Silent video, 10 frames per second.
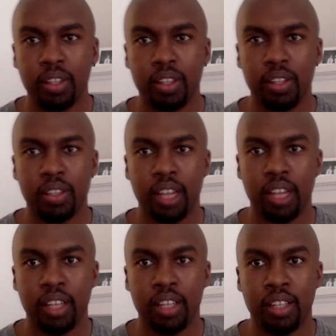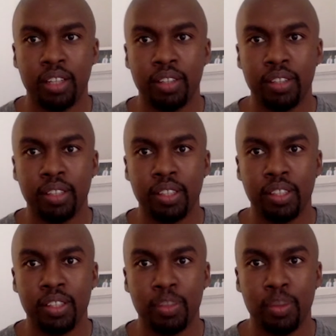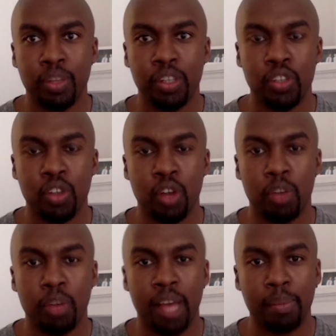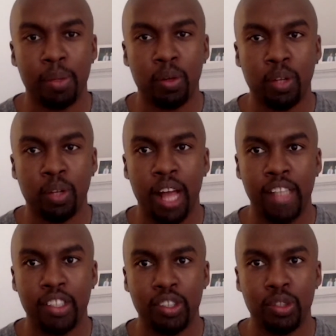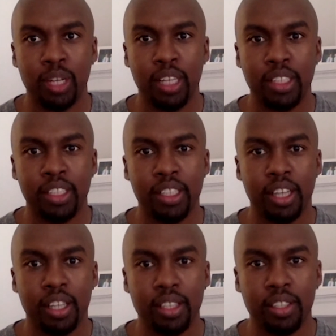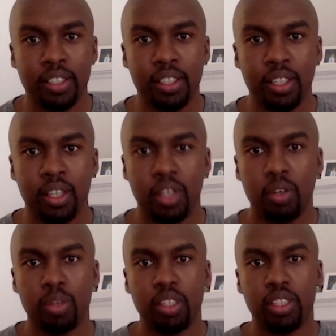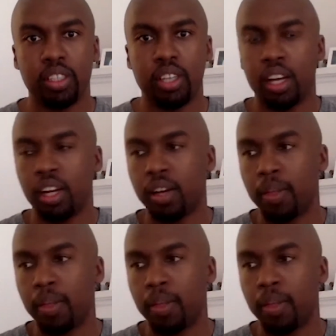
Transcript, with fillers: There's like a there's there's a pretty strong black middle class too that I see in Texas which uh,